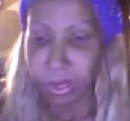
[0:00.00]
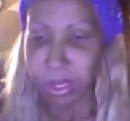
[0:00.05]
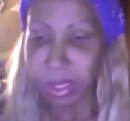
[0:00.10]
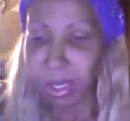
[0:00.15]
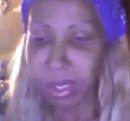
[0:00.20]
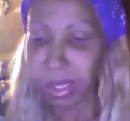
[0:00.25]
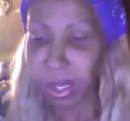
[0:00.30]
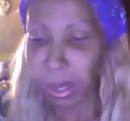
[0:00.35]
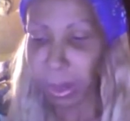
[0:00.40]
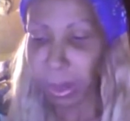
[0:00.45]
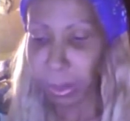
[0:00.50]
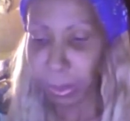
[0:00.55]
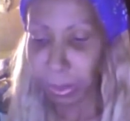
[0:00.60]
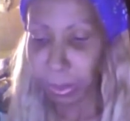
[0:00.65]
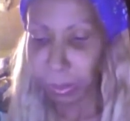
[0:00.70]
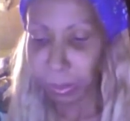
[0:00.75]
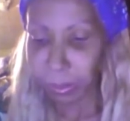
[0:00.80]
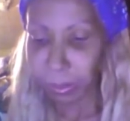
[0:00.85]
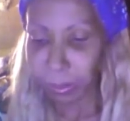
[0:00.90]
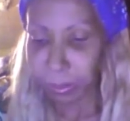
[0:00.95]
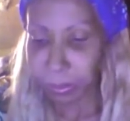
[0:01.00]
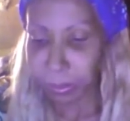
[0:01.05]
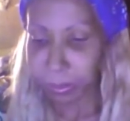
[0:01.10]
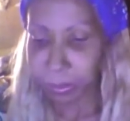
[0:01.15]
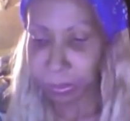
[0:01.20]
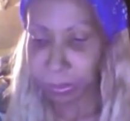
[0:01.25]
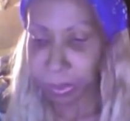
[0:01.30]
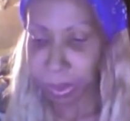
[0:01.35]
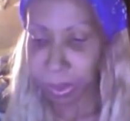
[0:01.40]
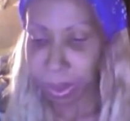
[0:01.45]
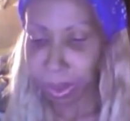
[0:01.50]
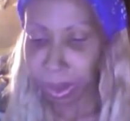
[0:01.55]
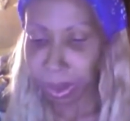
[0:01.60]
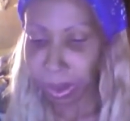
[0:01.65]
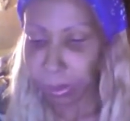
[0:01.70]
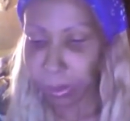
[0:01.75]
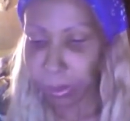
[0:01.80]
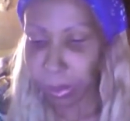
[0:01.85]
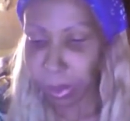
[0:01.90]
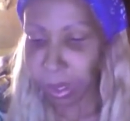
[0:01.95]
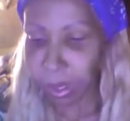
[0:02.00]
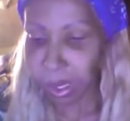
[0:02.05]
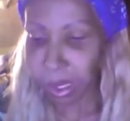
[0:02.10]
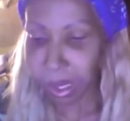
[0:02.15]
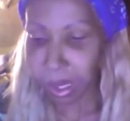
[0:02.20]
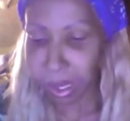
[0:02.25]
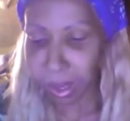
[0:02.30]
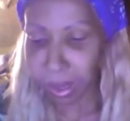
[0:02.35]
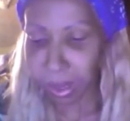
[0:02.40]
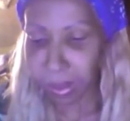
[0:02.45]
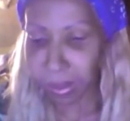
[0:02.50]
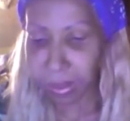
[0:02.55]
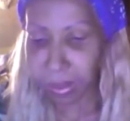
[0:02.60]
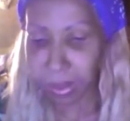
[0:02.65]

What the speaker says: So, put in.